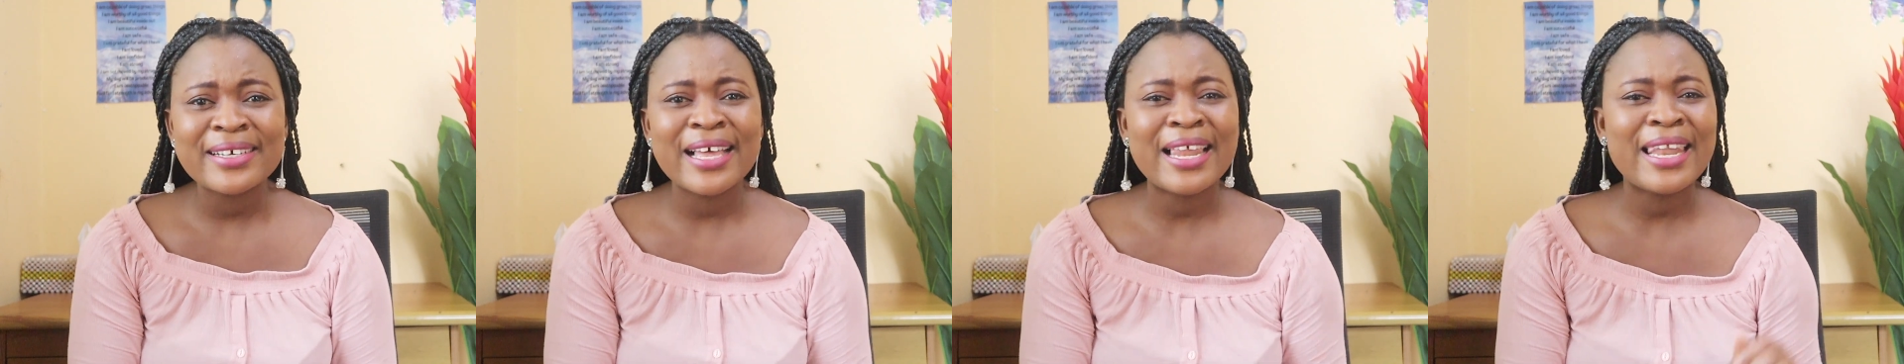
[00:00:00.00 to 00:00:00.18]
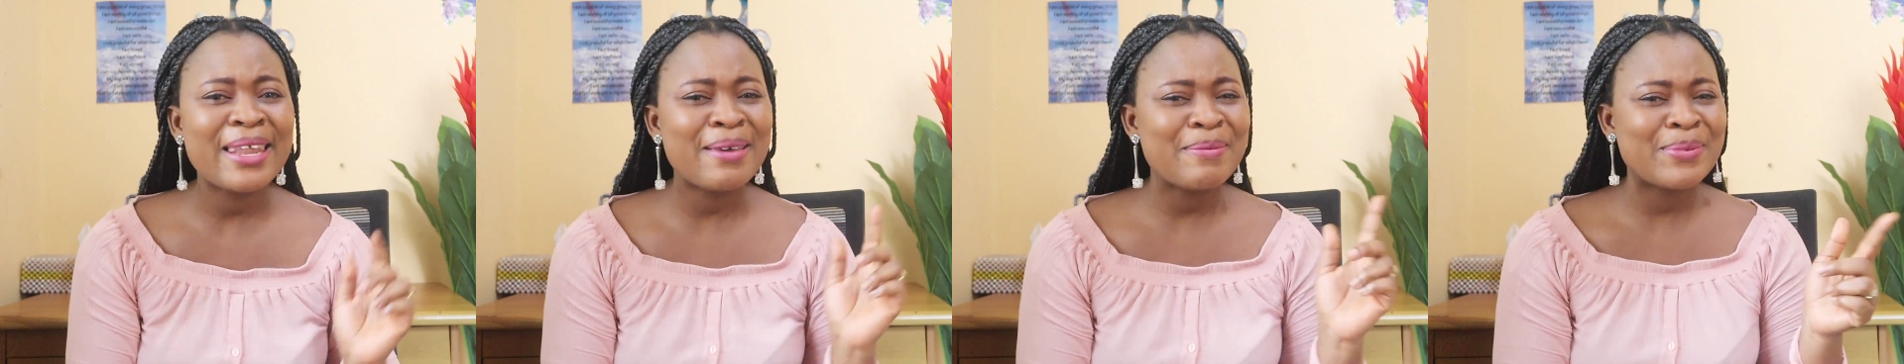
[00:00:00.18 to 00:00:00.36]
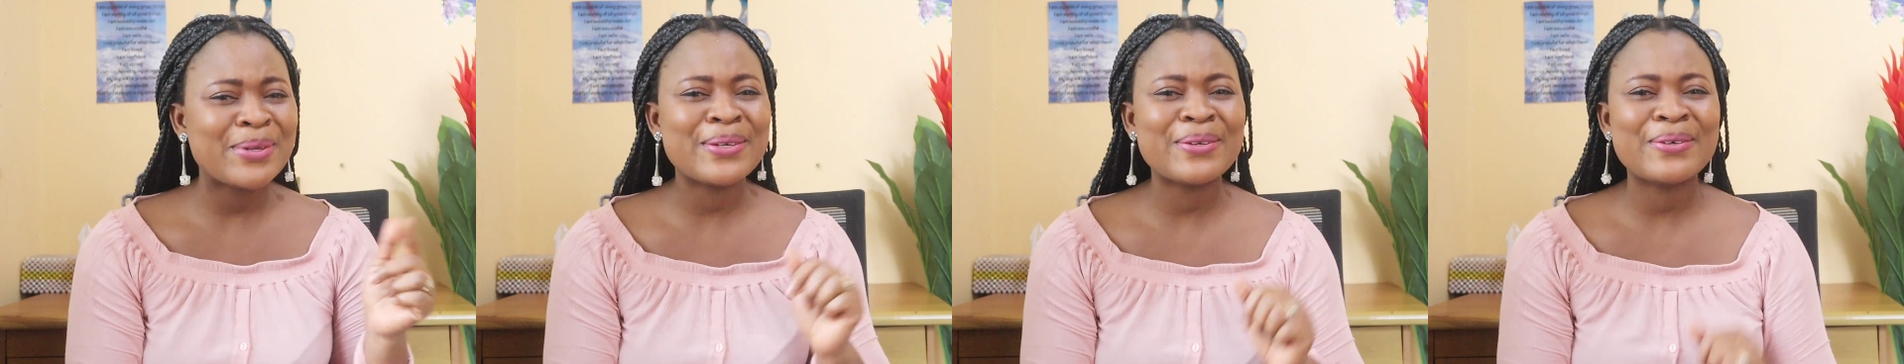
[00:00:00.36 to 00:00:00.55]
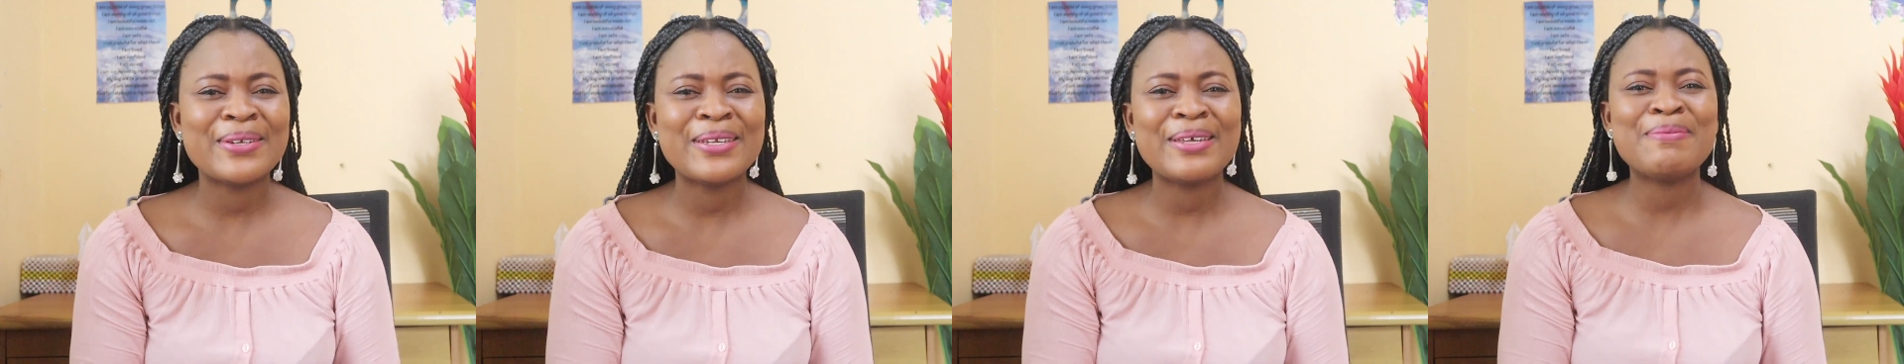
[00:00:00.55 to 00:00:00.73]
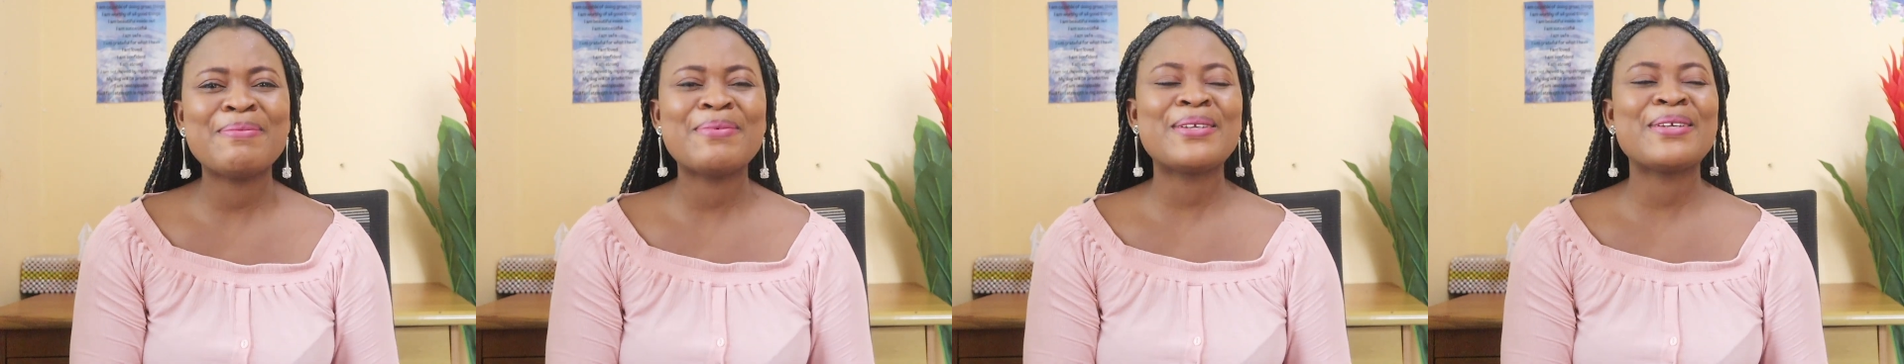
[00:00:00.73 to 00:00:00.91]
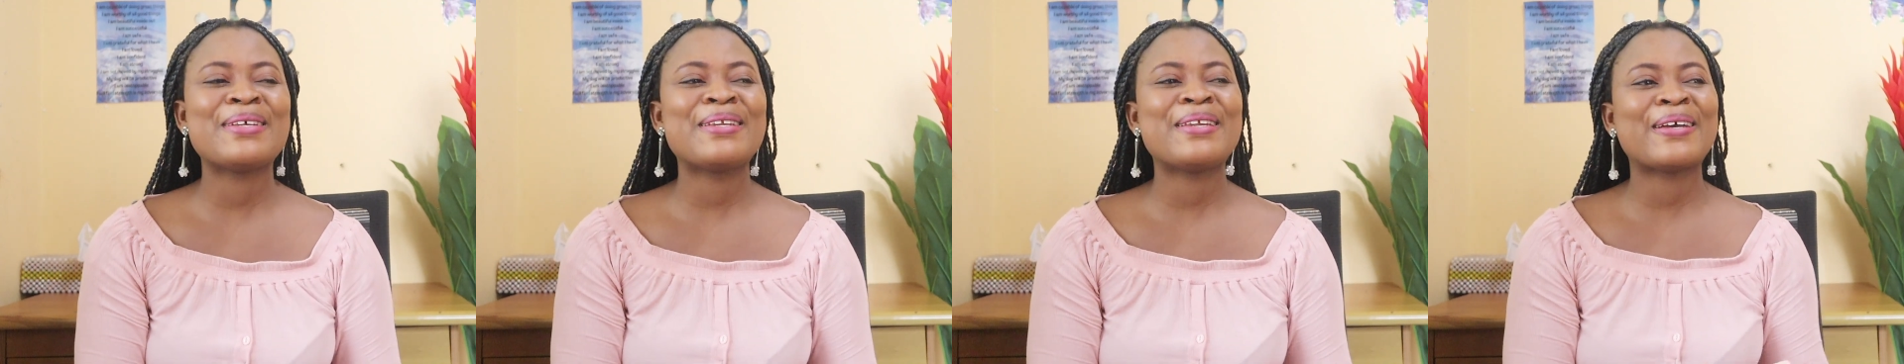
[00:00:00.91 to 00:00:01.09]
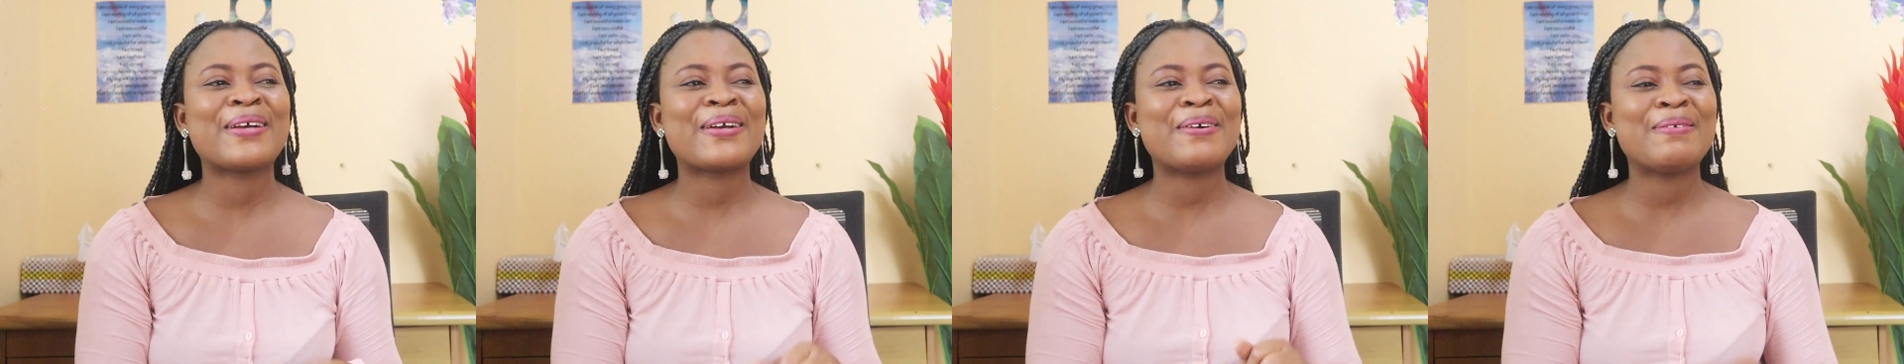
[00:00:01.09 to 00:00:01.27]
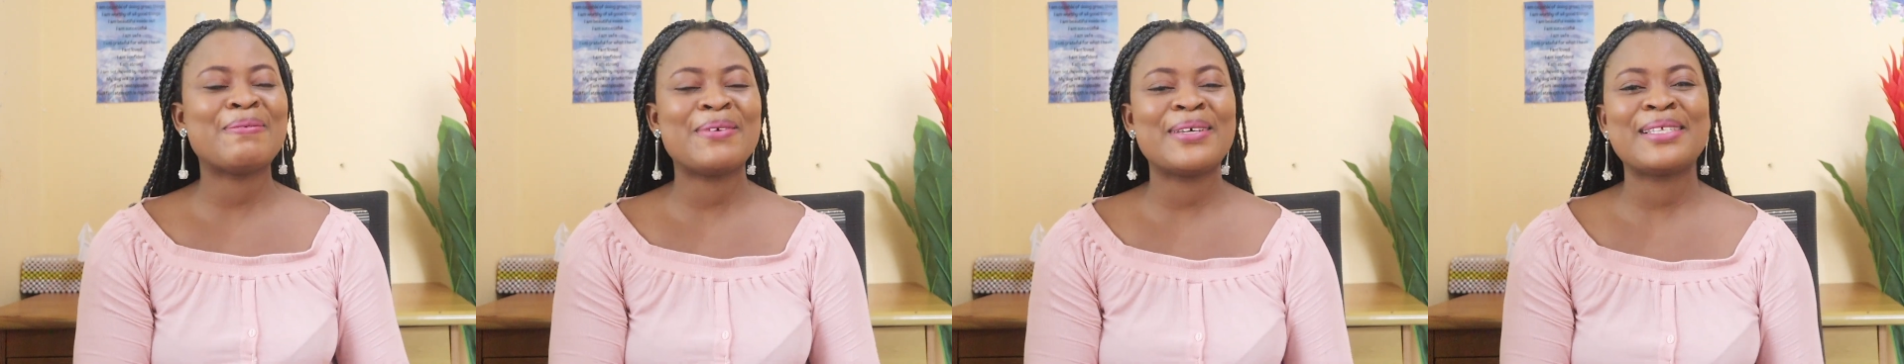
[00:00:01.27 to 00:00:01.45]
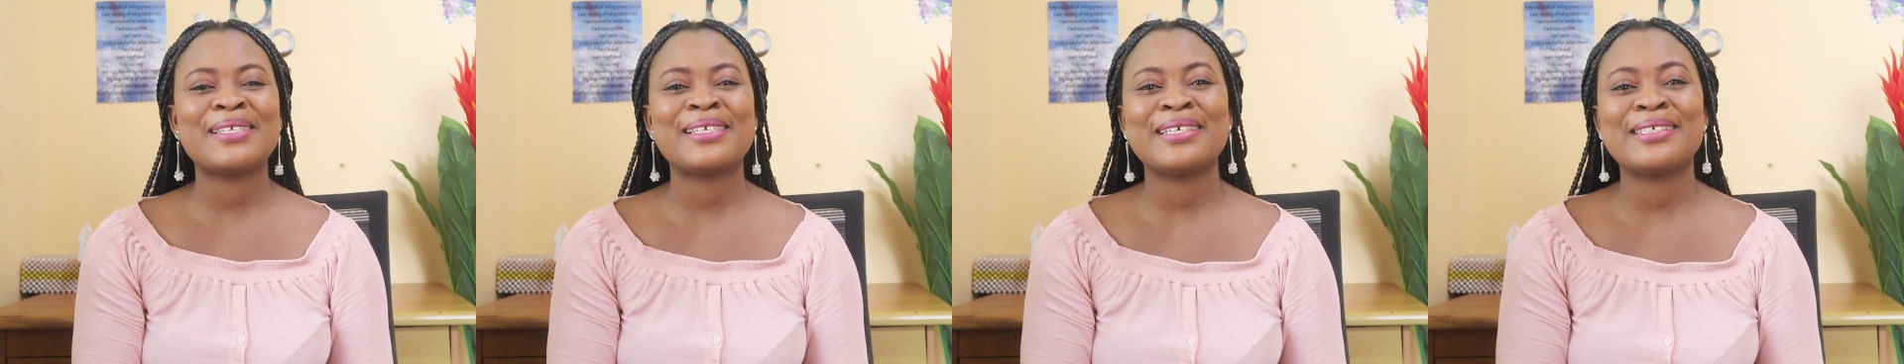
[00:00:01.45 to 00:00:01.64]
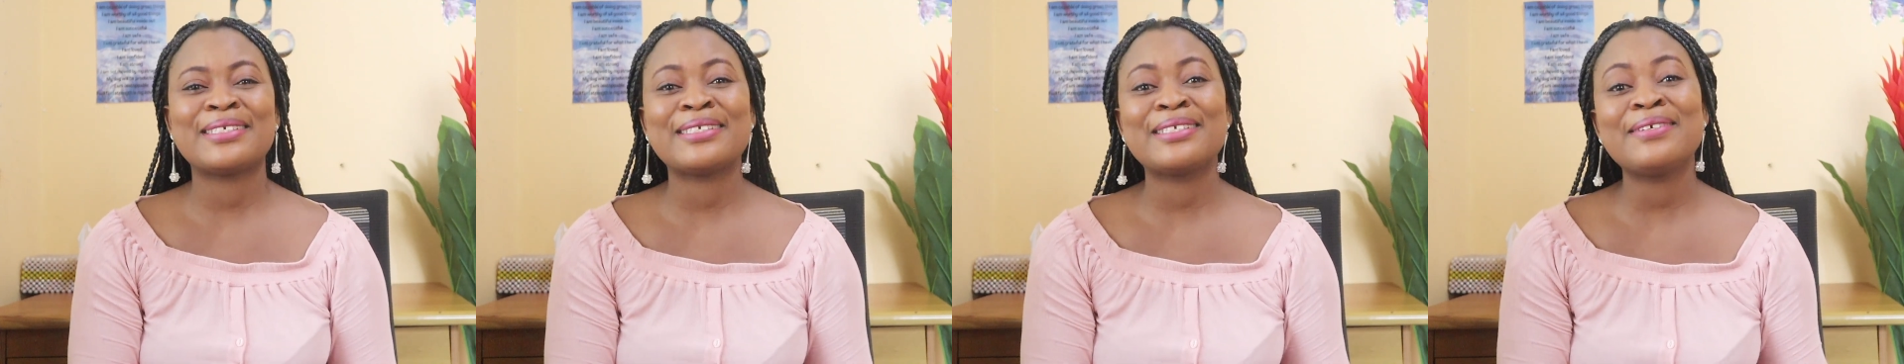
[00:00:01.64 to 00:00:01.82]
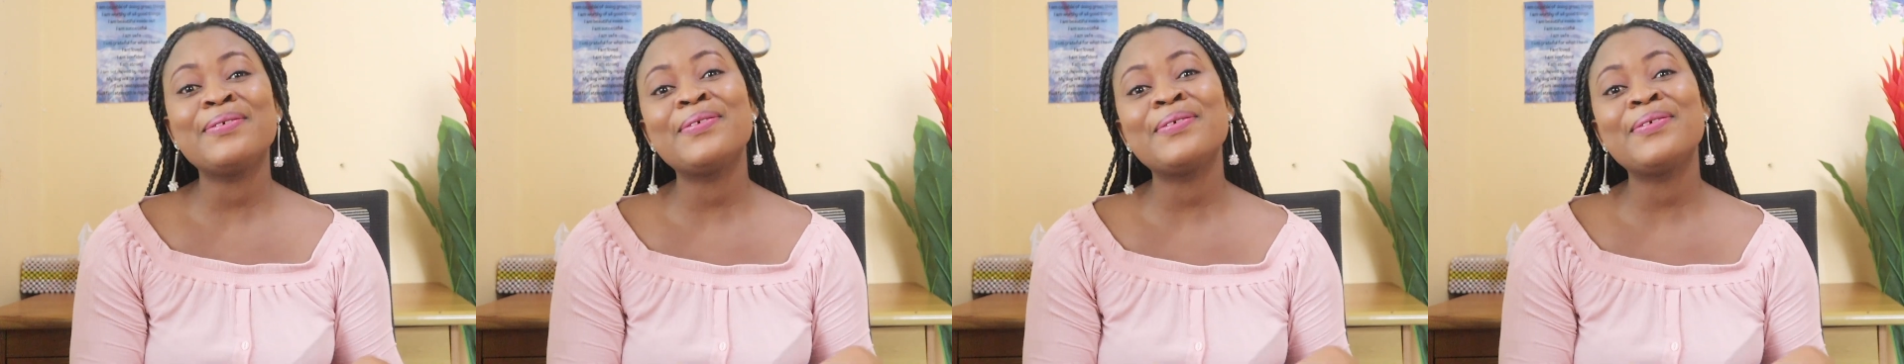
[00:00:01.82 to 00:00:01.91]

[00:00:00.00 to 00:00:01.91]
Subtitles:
Let me know in the comment section.